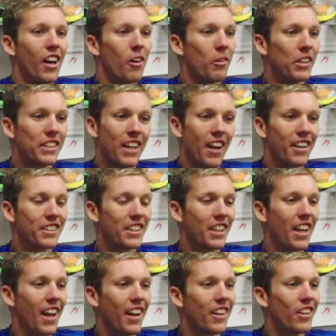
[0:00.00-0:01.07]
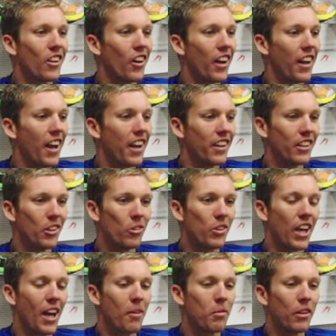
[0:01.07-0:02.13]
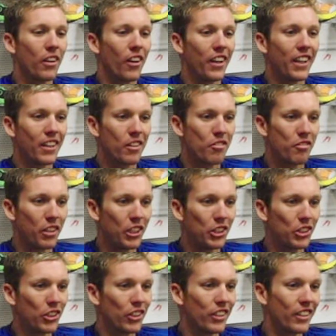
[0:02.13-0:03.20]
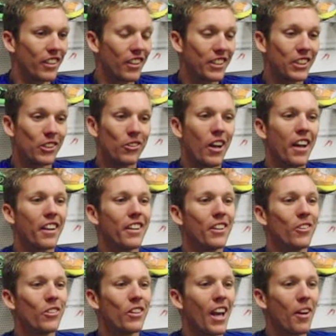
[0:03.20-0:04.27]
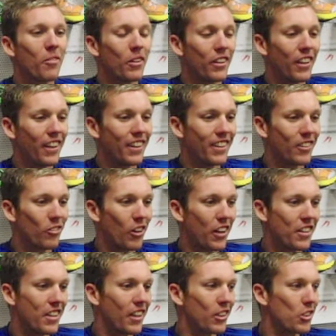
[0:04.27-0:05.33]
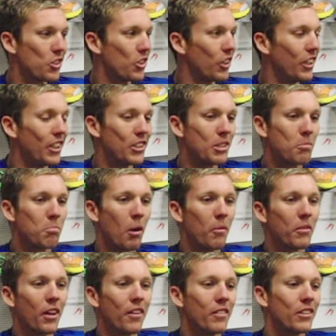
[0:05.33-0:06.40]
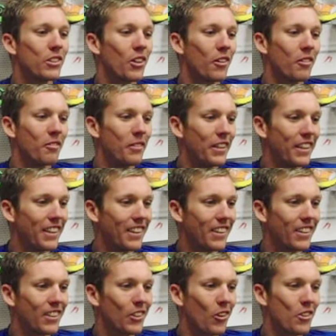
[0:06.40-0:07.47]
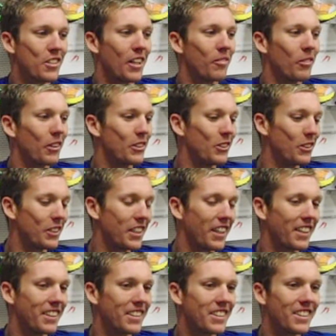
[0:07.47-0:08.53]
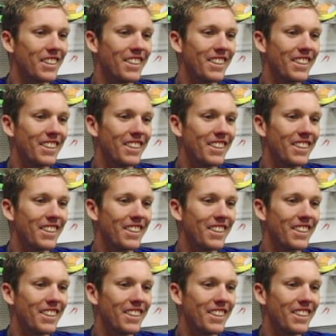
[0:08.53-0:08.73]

I went as hard as I can, and I had a little gap, and I hit the finish chute, and I still had a little gap, and then running down the chute, he just bombed over the top of me and got done by 2 seconds.